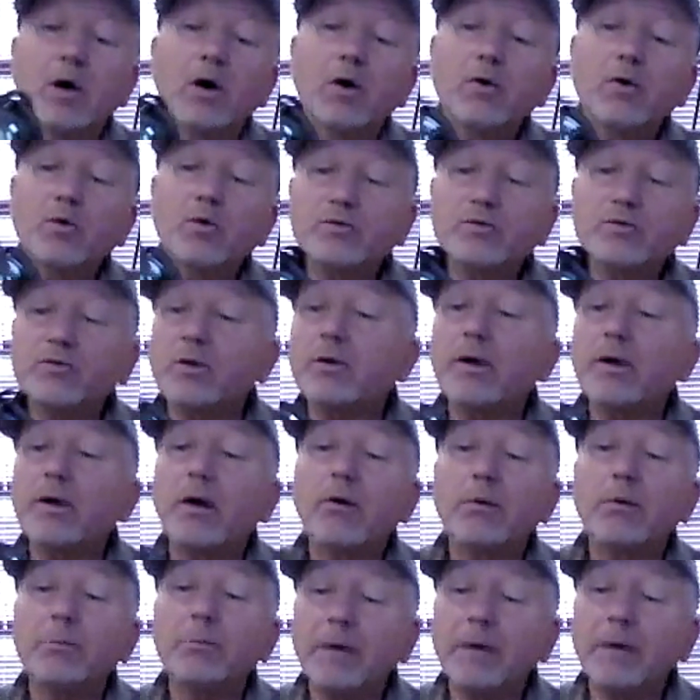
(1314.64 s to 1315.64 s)
And also
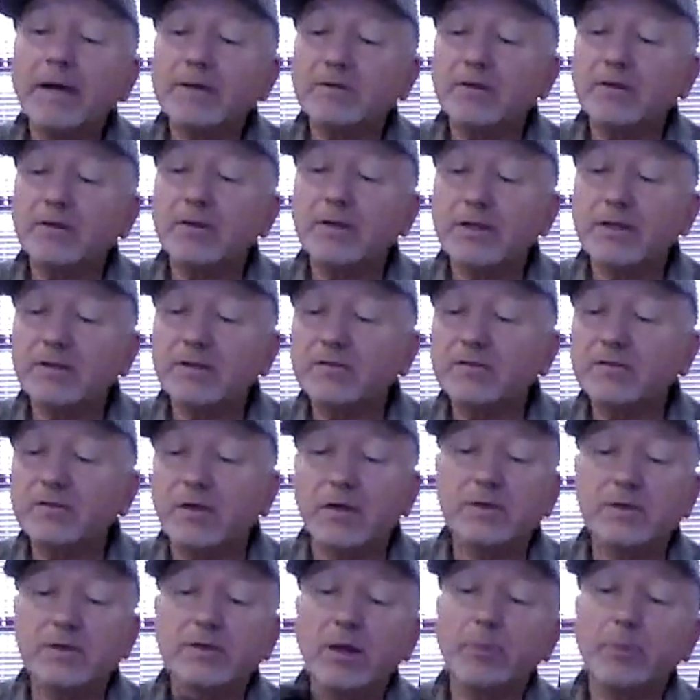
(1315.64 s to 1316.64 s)
going back to
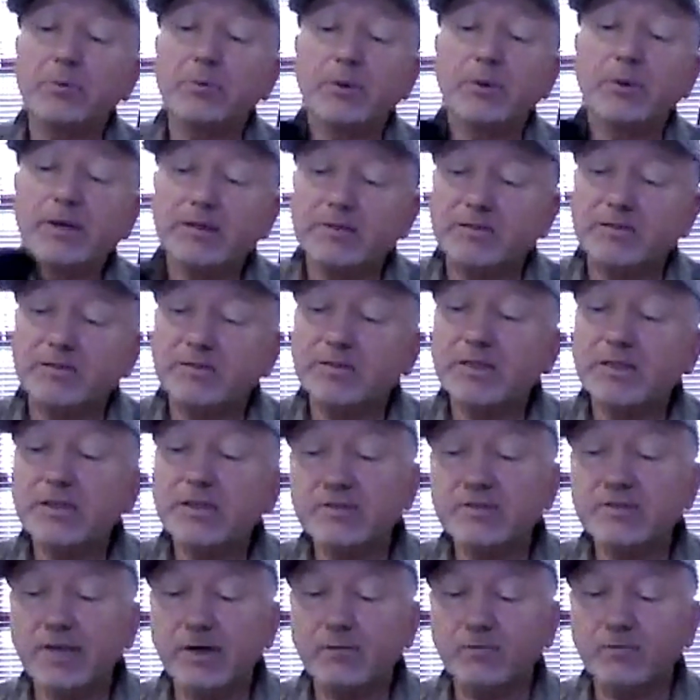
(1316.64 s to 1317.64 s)
this
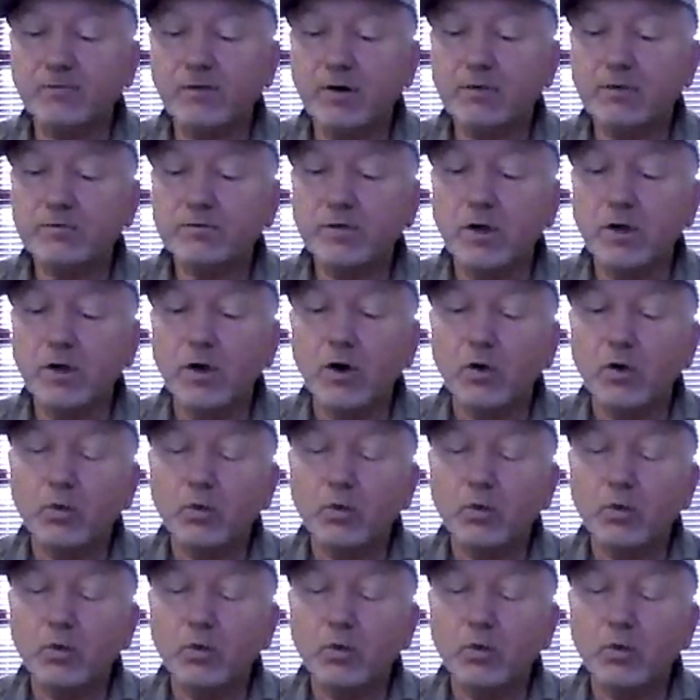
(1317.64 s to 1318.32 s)
WS6 headphones,